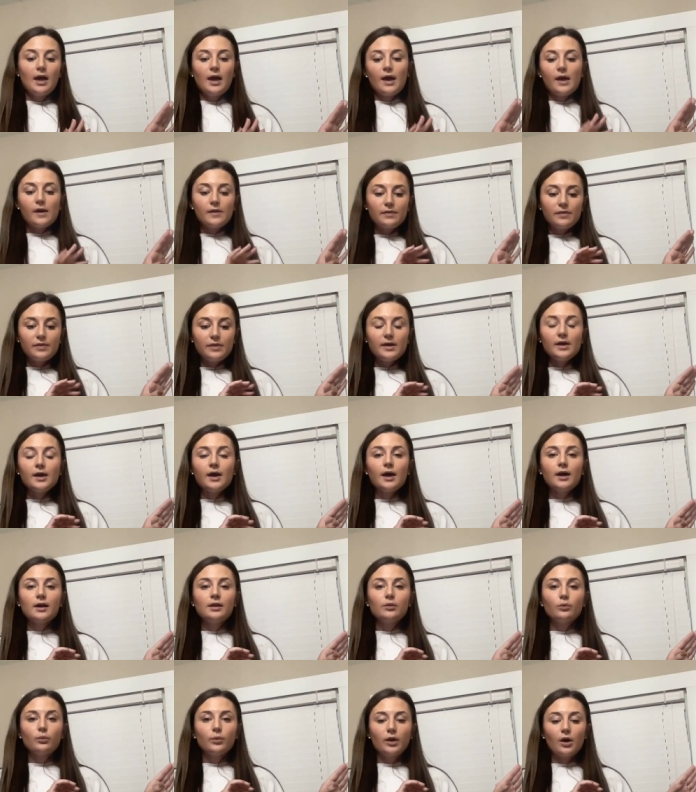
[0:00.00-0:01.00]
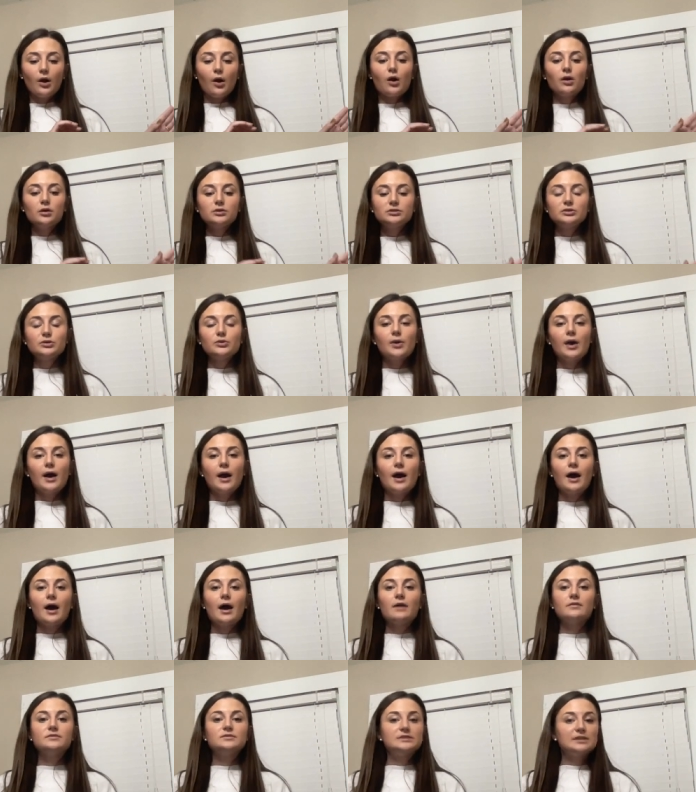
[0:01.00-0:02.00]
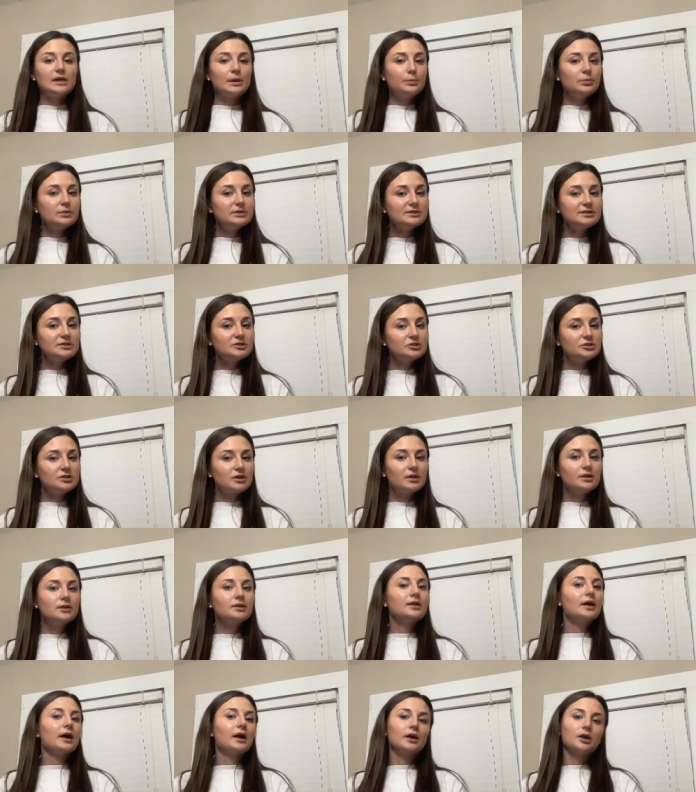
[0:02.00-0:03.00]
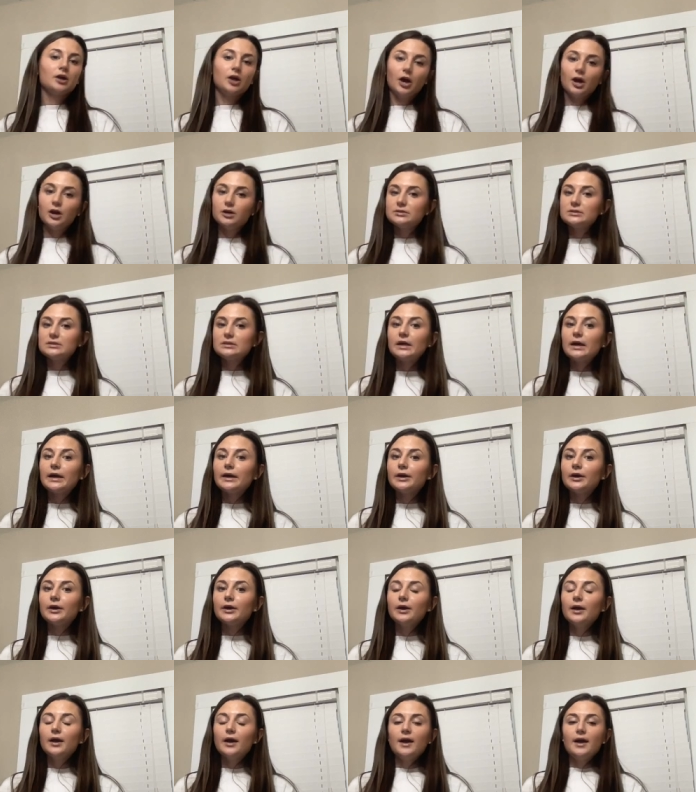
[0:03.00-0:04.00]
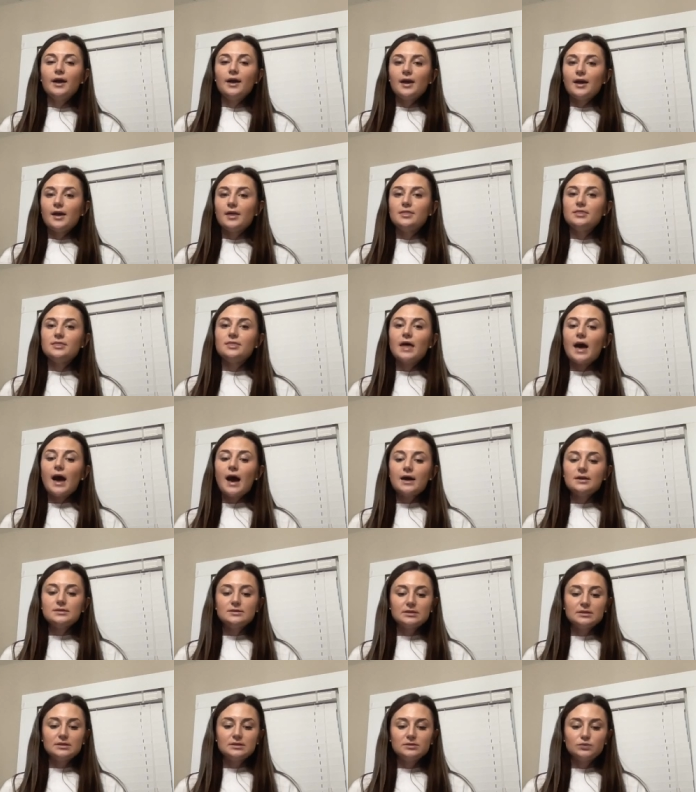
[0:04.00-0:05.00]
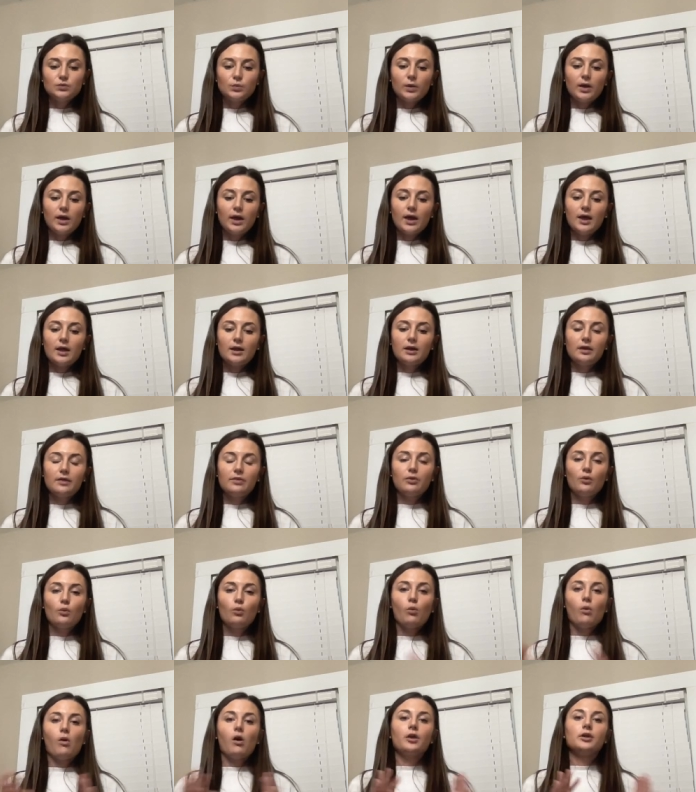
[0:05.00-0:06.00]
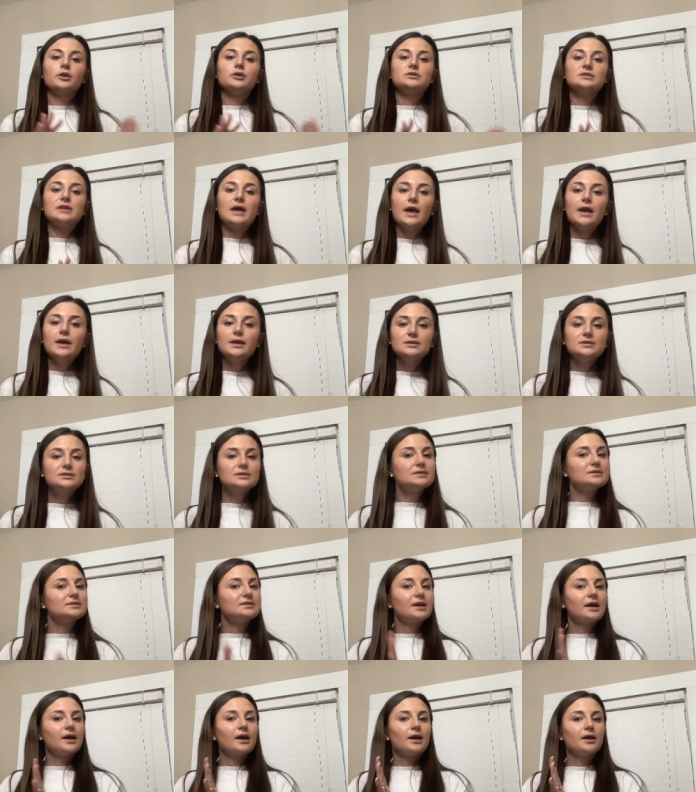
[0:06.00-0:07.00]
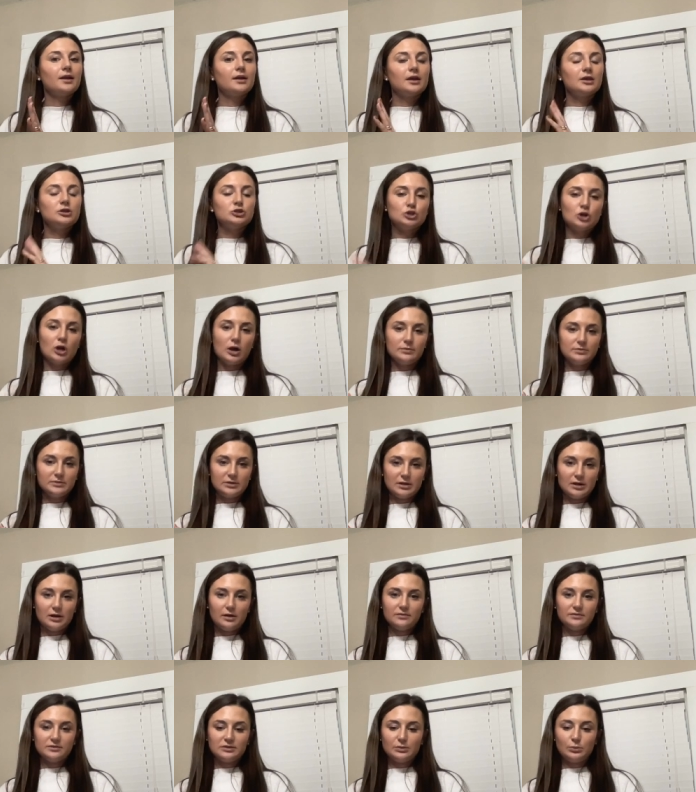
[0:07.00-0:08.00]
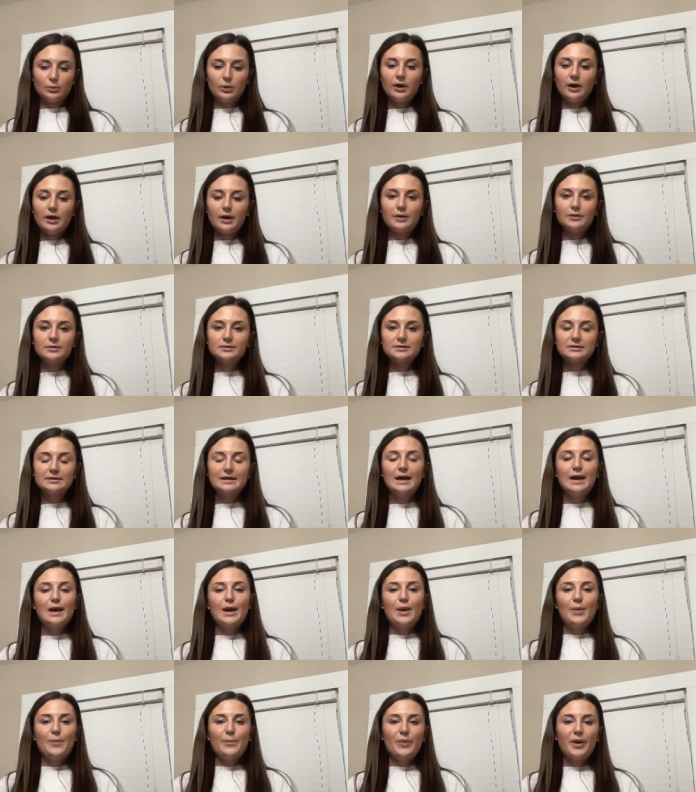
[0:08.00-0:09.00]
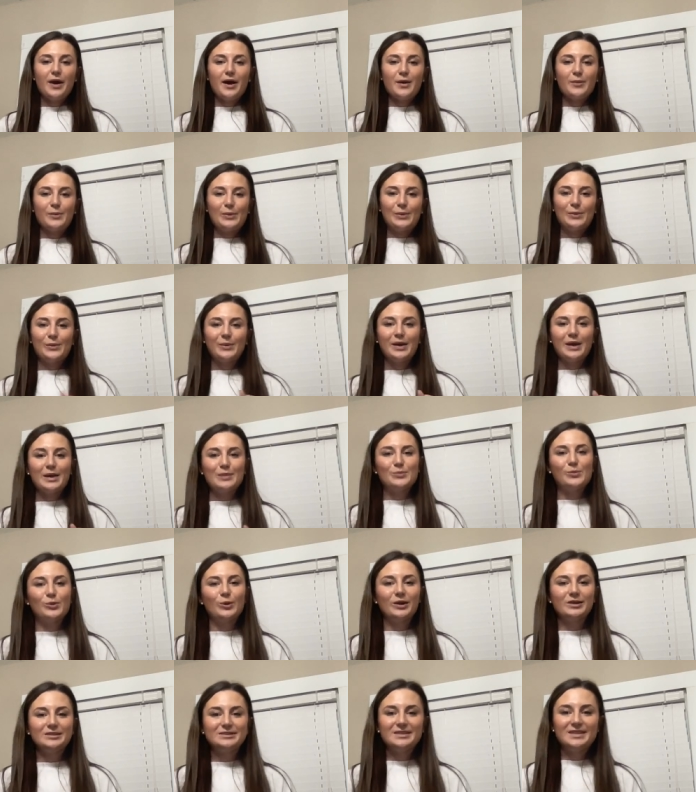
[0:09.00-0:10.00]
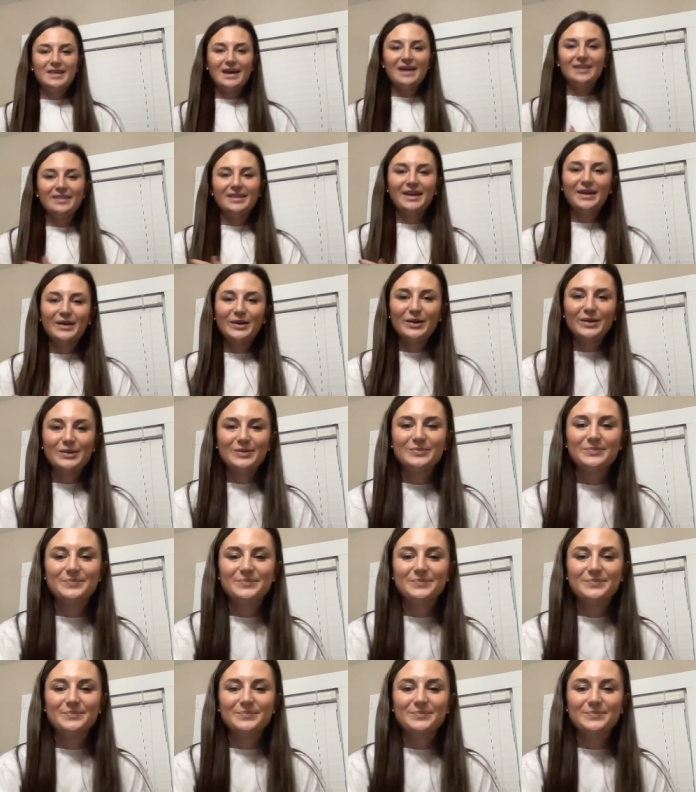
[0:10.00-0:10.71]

and then we also have deposition that occurs later, and that is when the water takes the sand and drops it off somewhere else. But we will get more into that later.